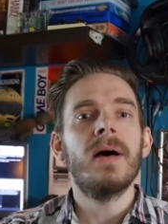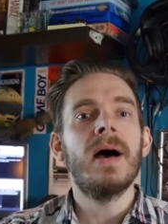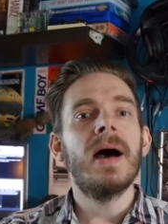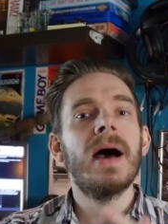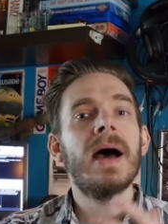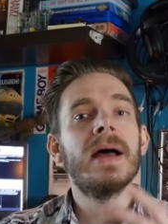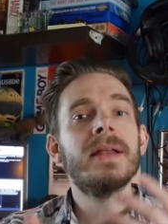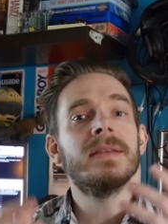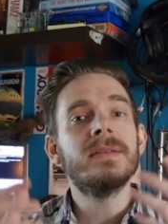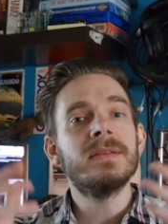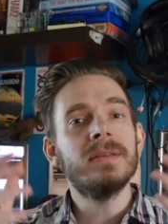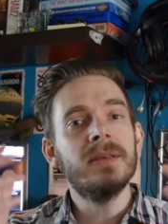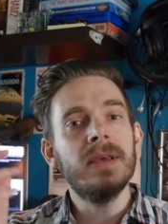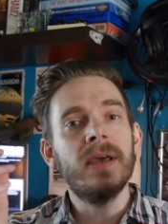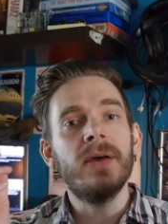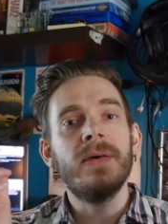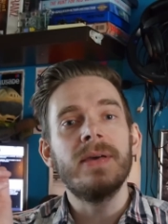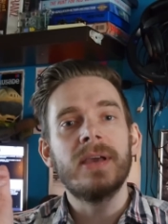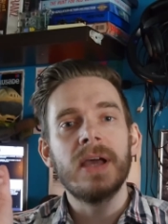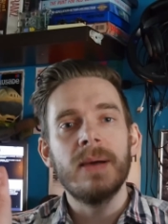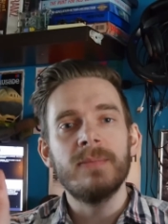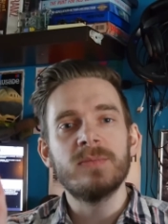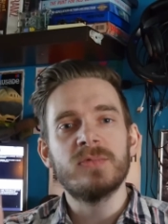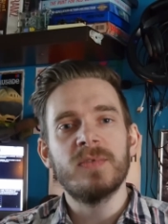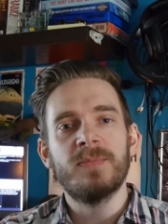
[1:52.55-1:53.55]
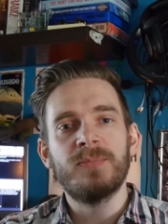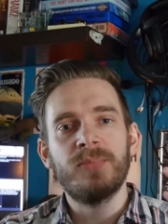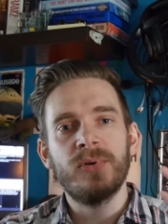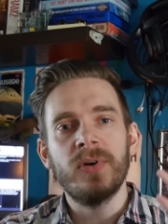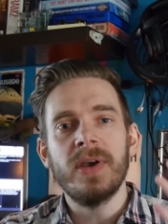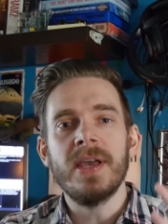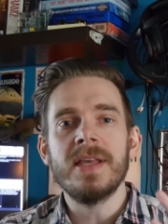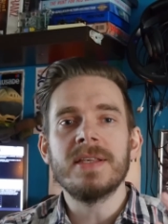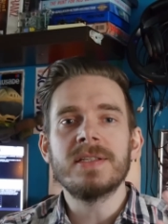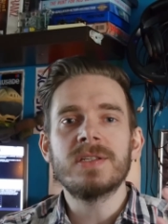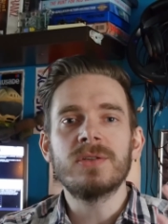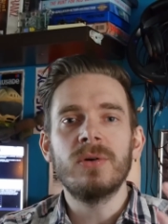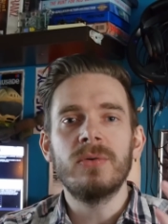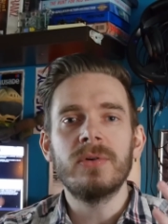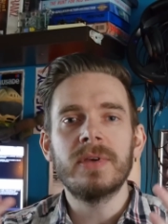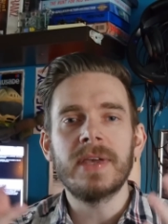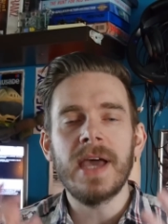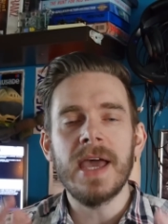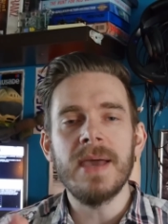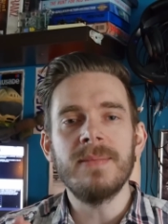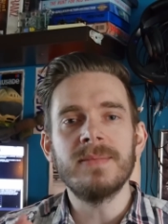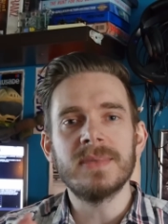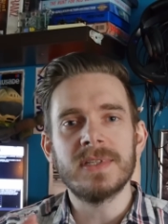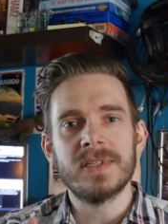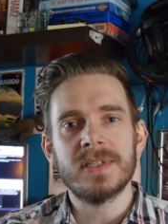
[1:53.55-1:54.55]
and you know, it comes with pre-installed
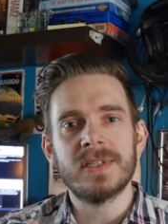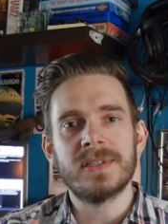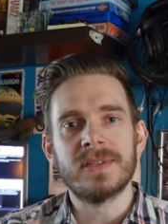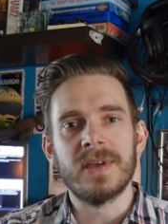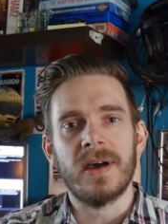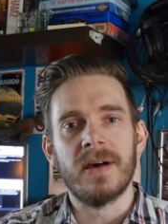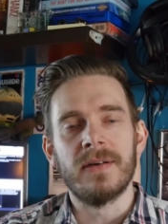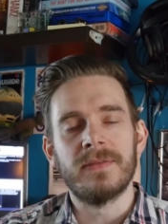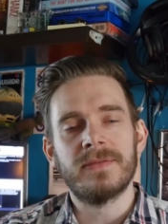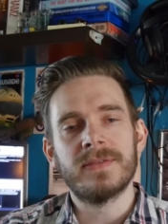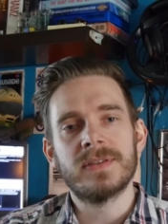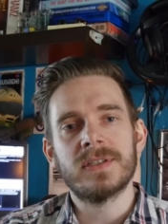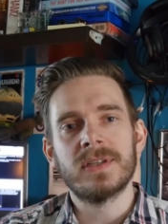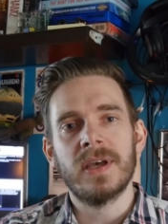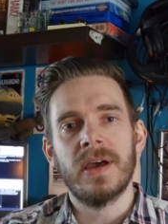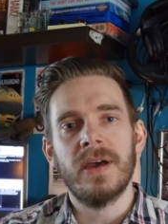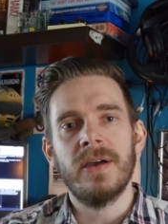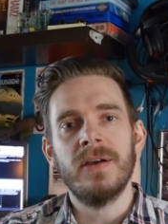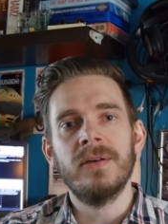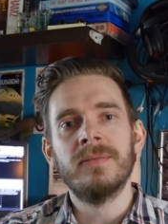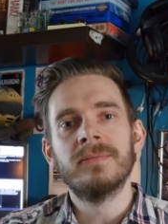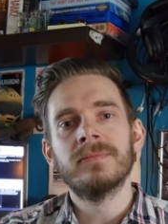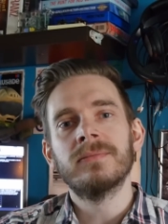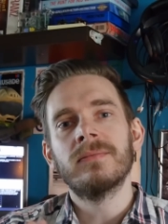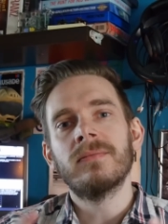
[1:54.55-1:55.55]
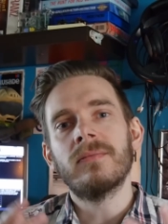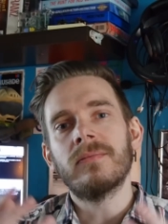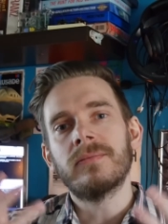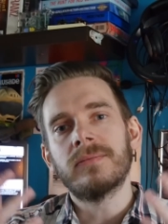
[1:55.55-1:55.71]
games and stuff, so